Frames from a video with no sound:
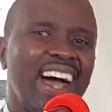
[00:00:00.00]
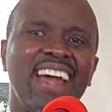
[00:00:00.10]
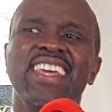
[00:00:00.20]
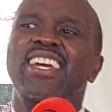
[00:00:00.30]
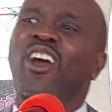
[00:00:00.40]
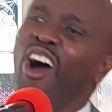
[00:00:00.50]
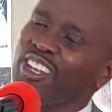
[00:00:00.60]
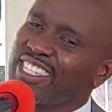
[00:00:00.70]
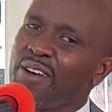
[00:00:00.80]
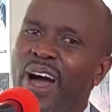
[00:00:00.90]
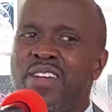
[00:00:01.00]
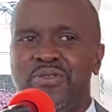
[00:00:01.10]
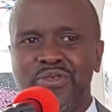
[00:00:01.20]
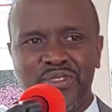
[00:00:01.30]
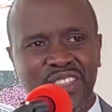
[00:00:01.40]
And he calls the
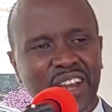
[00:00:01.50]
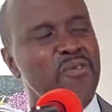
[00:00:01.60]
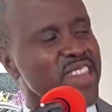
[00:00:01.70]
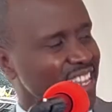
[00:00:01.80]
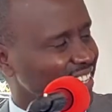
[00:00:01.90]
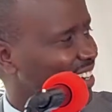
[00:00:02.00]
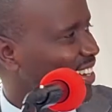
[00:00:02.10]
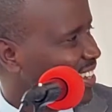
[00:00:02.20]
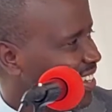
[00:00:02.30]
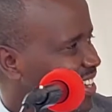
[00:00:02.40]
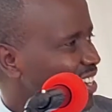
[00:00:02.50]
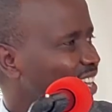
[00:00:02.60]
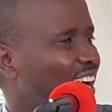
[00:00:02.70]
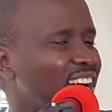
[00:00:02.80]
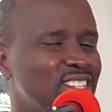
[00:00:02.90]
wife, the queen,
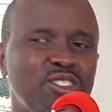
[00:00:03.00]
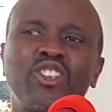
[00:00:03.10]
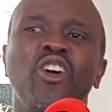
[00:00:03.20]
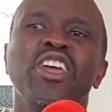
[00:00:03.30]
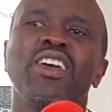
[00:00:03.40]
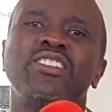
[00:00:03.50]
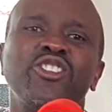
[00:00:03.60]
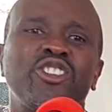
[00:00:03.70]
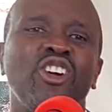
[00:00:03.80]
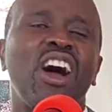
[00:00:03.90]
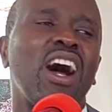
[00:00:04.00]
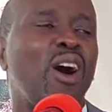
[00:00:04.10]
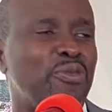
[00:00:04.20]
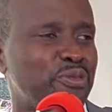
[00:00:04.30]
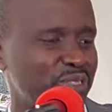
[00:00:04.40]
to show her
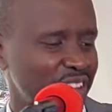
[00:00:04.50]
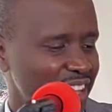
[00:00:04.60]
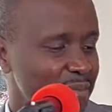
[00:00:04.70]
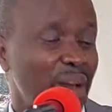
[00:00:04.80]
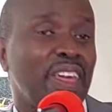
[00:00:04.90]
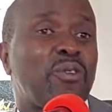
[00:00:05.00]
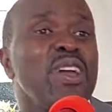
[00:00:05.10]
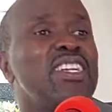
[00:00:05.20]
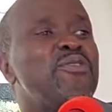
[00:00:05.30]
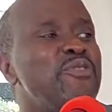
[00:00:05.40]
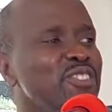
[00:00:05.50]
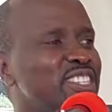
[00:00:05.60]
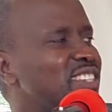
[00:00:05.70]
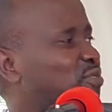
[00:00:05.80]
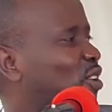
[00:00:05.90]
off. But the queen
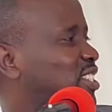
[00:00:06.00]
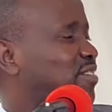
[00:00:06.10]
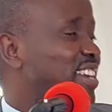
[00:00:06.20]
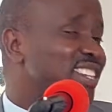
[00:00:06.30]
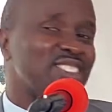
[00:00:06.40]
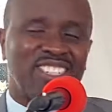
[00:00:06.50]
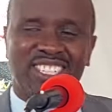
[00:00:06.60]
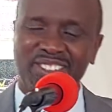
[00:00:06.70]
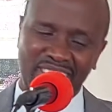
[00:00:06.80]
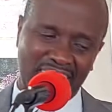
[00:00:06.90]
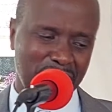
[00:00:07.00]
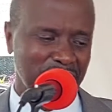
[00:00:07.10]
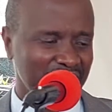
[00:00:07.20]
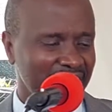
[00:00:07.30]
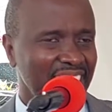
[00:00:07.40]
refuses for whatever reason to
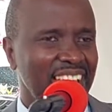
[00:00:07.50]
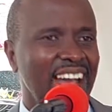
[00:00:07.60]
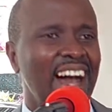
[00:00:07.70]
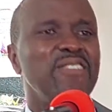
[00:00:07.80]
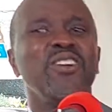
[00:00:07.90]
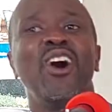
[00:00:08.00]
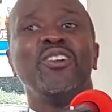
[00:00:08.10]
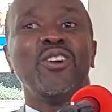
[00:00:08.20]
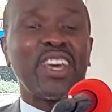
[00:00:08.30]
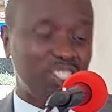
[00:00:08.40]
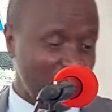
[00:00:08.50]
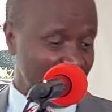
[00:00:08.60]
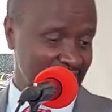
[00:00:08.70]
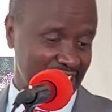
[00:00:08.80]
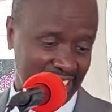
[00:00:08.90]
come. And we all know the
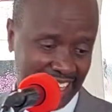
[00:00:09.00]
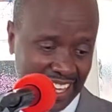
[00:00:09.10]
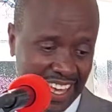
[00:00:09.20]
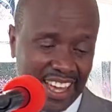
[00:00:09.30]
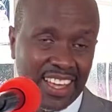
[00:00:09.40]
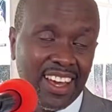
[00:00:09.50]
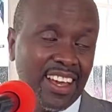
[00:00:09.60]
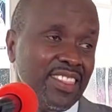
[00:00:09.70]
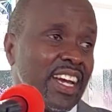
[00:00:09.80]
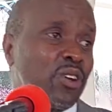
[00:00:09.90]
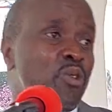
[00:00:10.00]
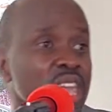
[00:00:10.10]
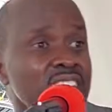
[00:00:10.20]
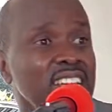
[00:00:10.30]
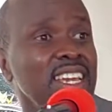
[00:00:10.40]
story. The
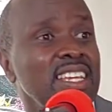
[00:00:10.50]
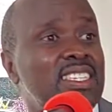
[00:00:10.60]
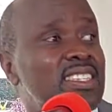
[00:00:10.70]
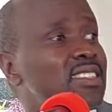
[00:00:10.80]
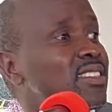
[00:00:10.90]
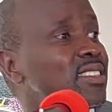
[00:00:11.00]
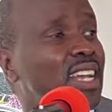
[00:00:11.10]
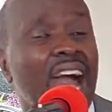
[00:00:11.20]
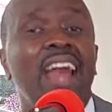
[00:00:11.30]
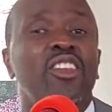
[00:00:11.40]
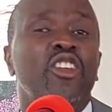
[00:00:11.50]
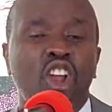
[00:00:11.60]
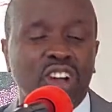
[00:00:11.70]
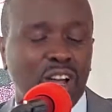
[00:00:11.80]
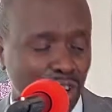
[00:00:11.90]
queen can no
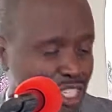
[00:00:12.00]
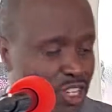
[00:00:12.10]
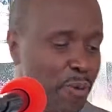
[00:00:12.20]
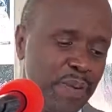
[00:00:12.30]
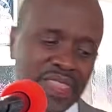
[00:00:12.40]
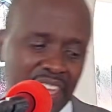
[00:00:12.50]
longer continue being